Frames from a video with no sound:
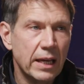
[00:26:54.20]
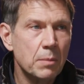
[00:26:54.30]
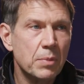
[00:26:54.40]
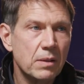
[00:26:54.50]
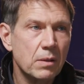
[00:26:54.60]
any
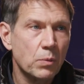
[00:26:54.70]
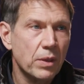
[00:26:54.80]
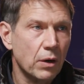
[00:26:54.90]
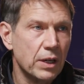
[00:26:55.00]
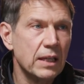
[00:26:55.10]
business
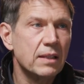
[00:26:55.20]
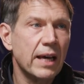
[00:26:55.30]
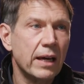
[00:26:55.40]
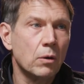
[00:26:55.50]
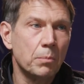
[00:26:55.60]
without any
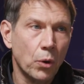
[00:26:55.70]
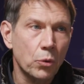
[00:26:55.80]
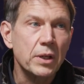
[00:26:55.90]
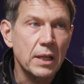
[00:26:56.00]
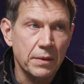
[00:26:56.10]
tech
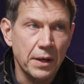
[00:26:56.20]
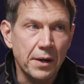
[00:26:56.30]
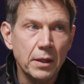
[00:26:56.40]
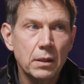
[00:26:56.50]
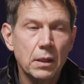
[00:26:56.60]
component in
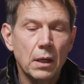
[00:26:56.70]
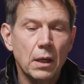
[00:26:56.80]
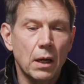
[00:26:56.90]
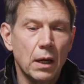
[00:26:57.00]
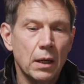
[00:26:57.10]
there.
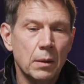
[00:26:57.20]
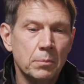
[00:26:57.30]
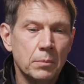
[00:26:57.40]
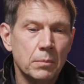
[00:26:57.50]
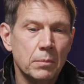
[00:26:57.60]

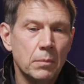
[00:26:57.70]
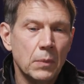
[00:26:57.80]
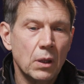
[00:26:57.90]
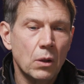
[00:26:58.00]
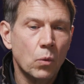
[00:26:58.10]
You
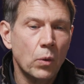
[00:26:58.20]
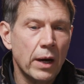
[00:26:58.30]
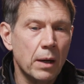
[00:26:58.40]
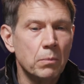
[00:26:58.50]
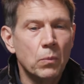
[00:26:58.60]
know,
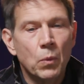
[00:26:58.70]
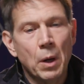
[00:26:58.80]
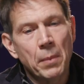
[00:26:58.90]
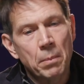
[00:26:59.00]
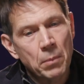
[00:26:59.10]
where
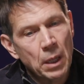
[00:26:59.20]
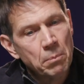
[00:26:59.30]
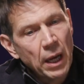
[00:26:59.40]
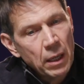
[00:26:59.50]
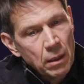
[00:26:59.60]

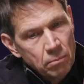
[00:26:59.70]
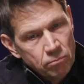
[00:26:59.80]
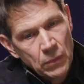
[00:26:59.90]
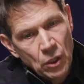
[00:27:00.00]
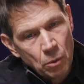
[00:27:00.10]
my
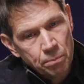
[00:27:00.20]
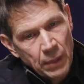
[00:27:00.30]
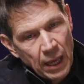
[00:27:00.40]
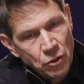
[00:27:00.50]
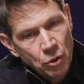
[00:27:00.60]
you know,
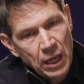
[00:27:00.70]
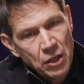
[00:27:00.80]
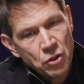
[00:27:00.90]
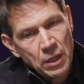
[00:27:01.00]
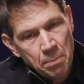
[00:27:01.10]

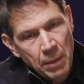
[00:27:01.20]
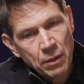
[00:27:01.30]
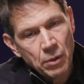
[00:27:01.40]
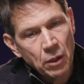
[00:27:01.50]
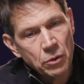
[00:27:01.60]
education and
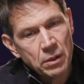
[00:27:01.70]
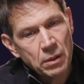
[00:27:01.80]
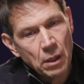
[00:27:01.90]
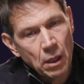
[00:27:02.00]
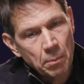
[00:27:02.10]
background,
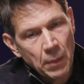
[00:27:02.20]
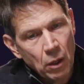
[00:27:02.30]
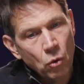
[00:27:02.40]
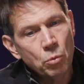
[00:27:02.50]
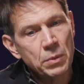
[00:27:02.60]
my home